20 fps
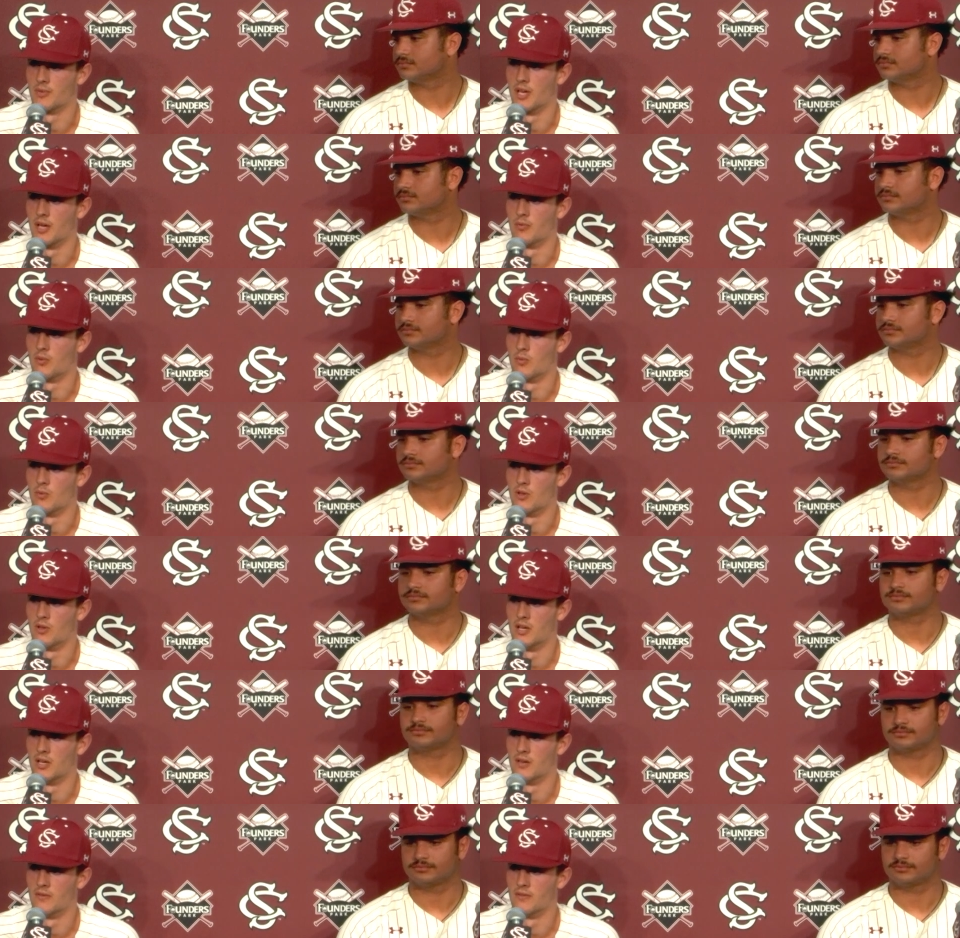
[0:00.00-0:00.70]

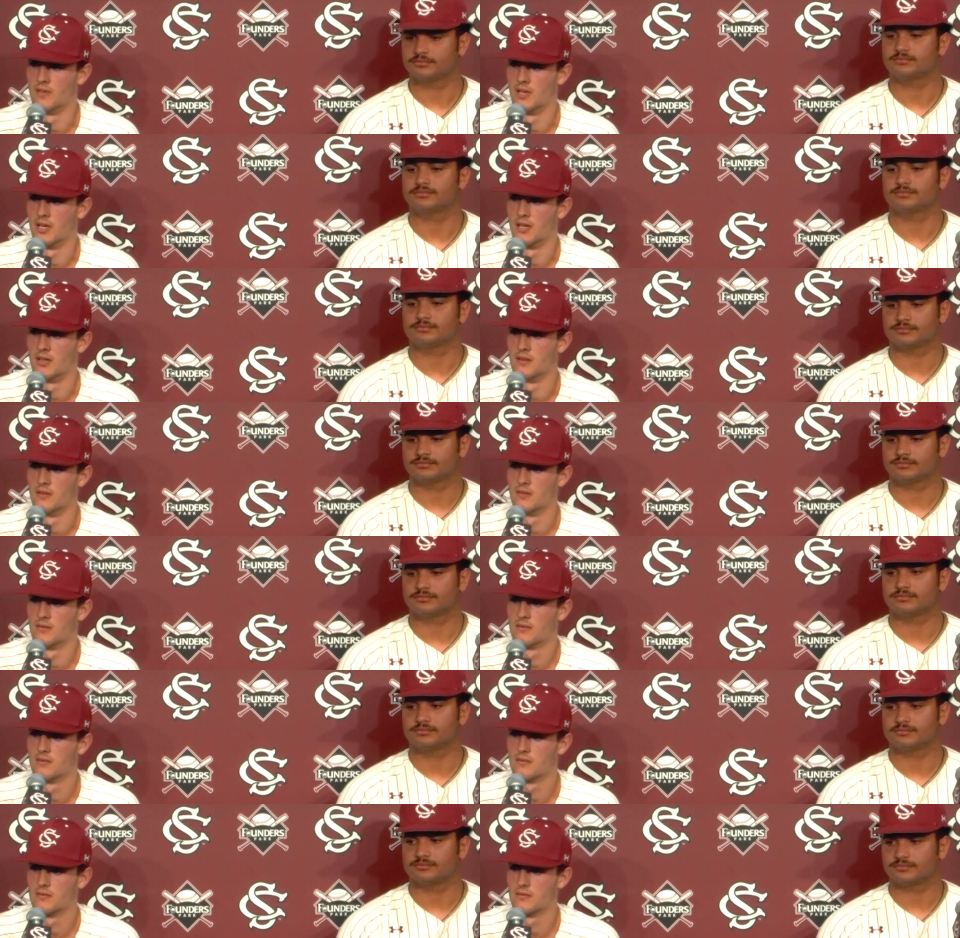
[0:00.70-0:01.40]
Speaker 1: capable of, and I
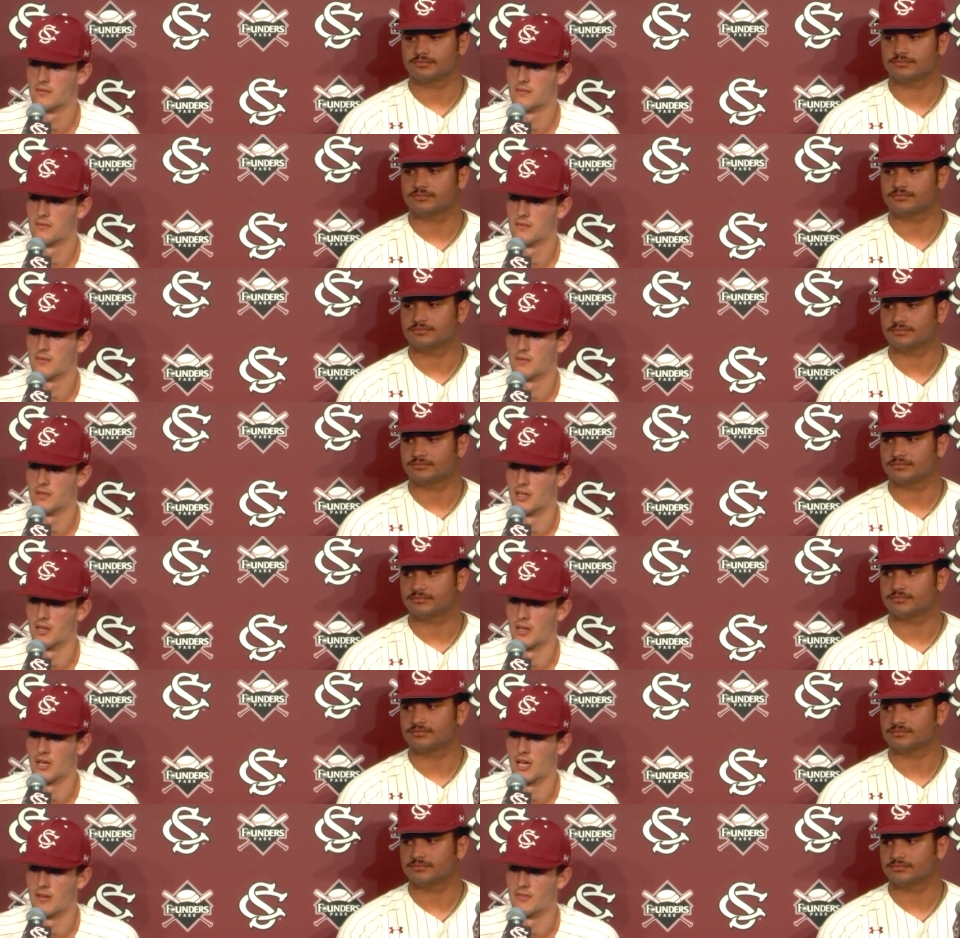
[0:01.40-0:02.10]

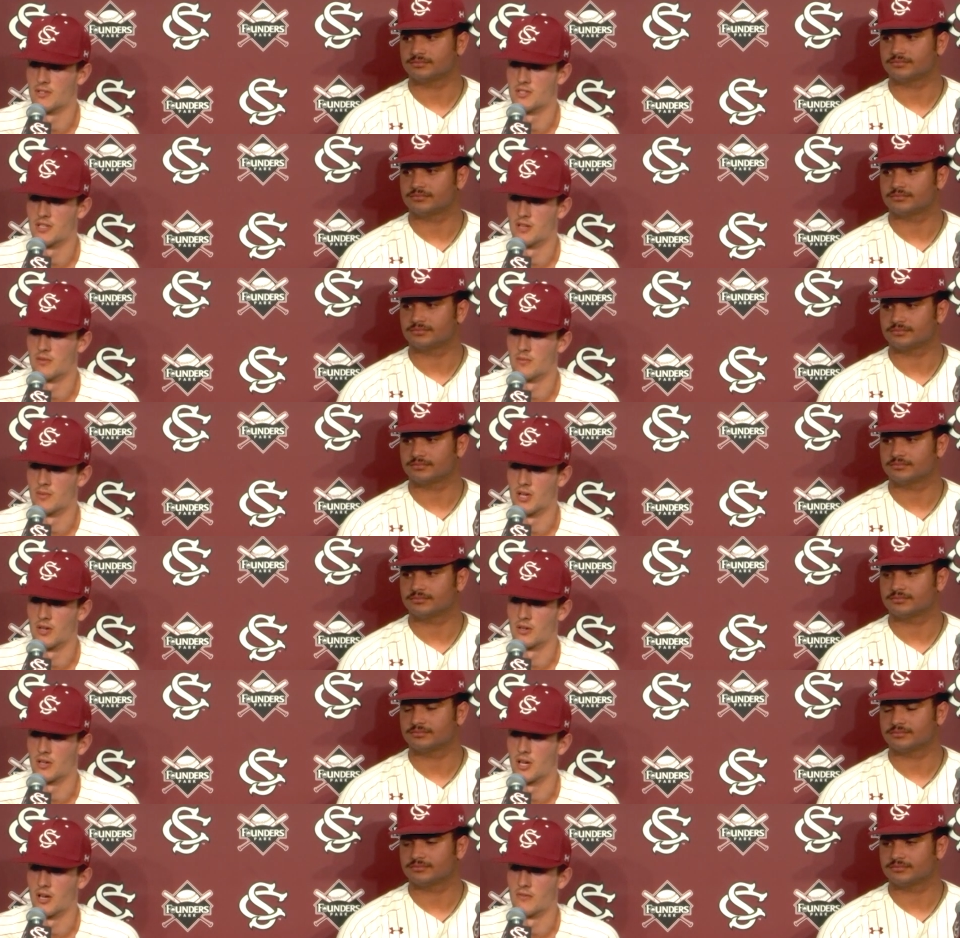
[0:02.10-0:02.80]
uh, have the same
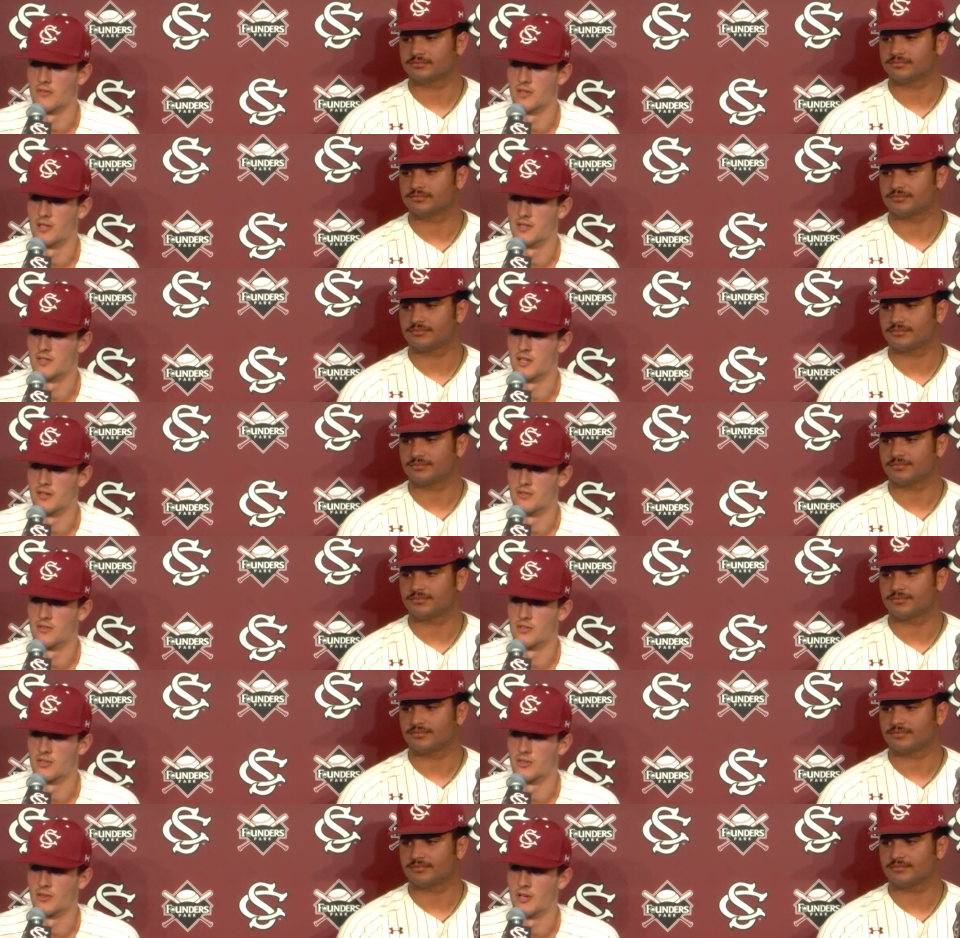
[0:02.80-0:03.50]
amount of confidence
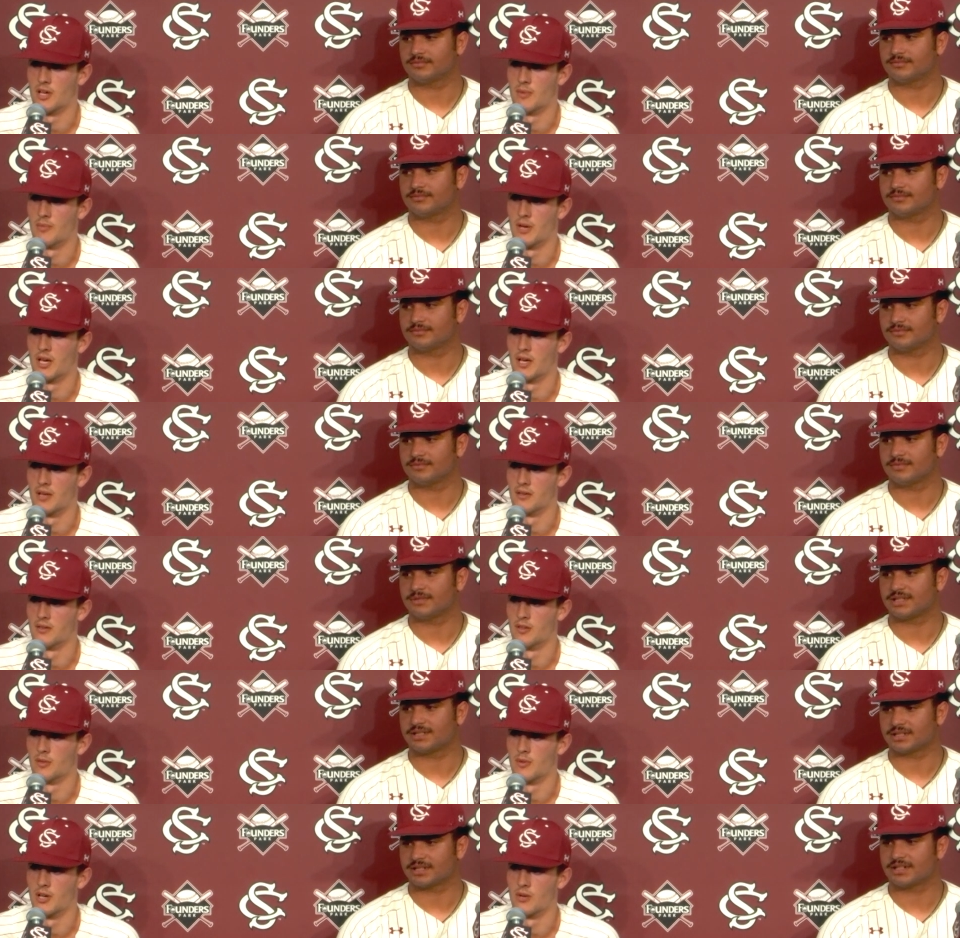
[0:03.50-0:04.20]
every single at
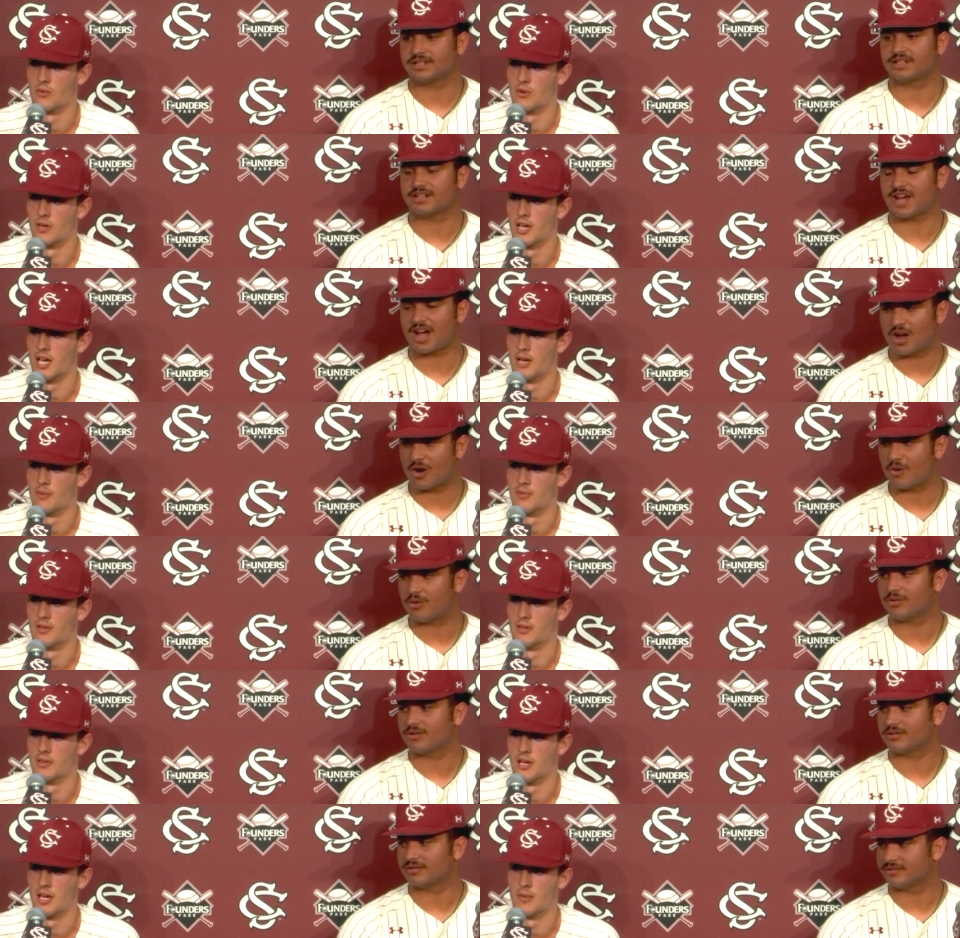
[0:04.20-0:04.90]
bat, no matter what
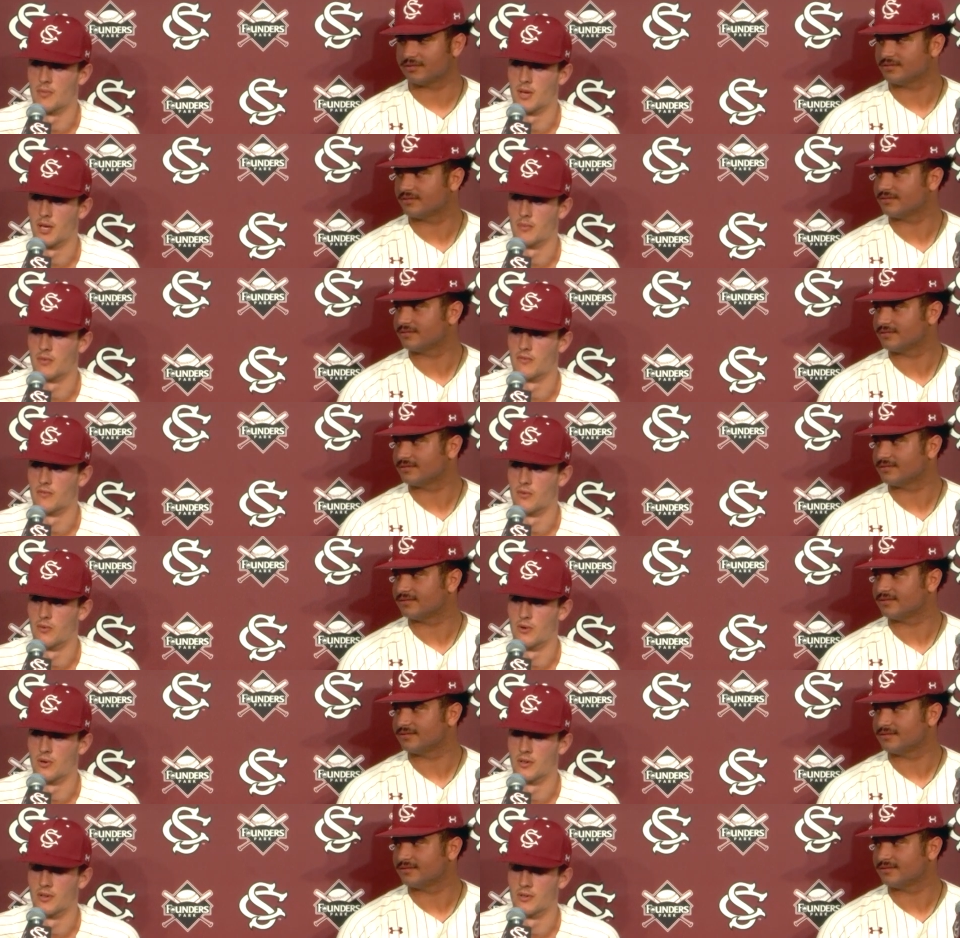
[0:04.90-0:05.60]
happened that bat
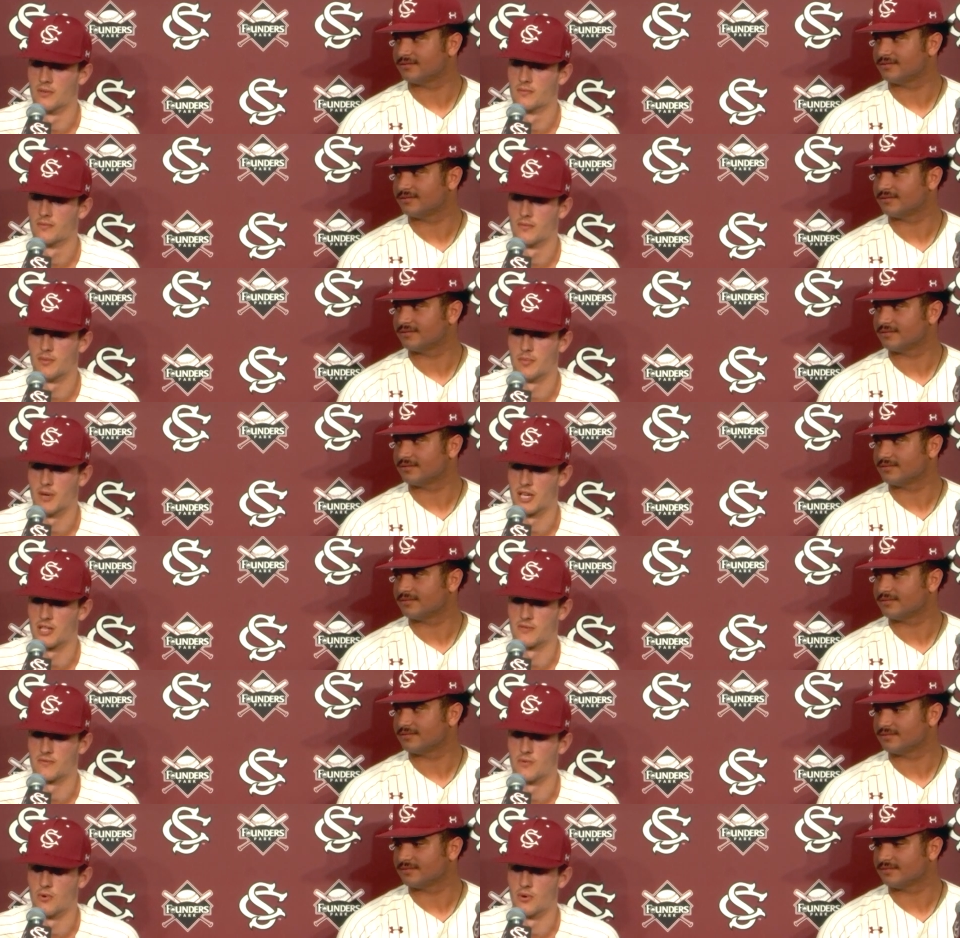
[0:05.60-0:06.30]
before the
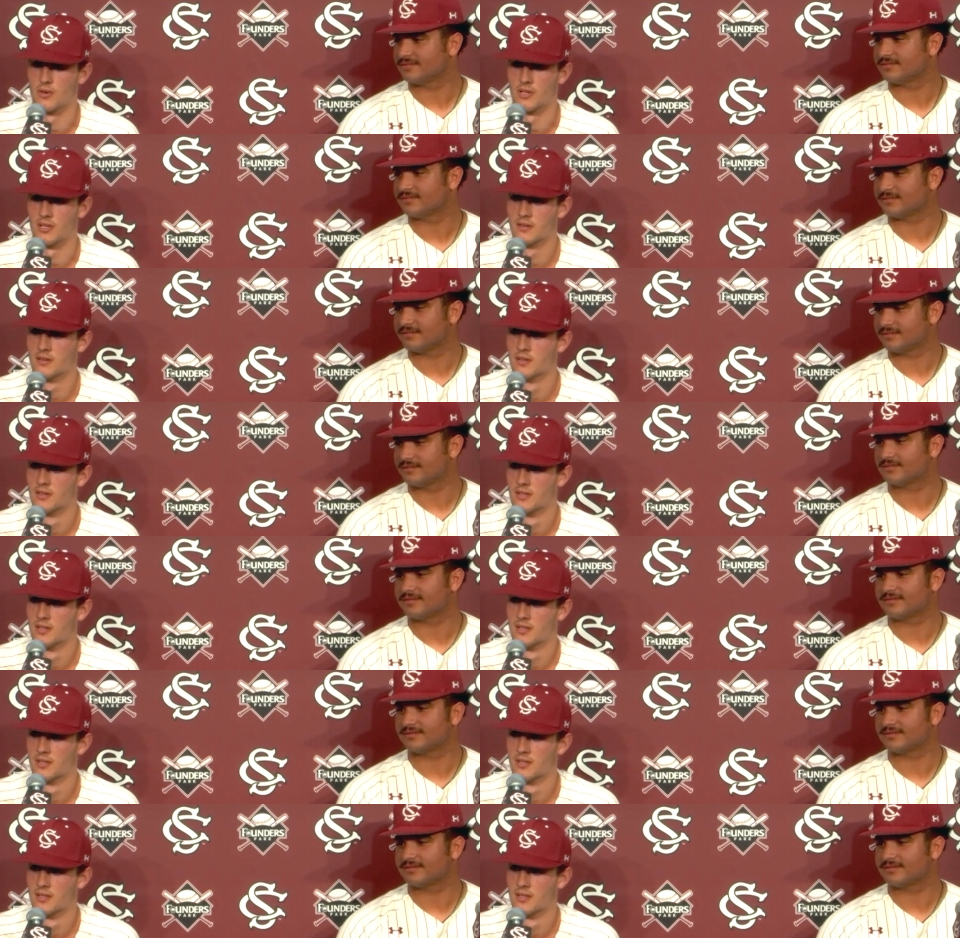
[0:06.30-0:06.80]
past 40.